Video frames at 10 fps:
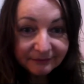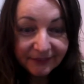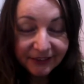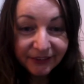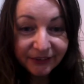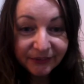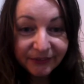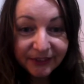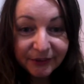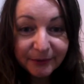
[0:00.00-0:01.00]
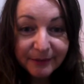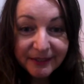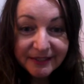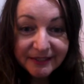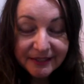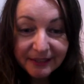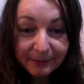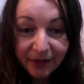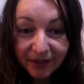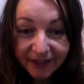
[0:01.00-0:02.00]
You know, it could be some
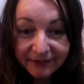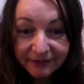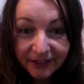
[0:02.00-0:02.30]
kind of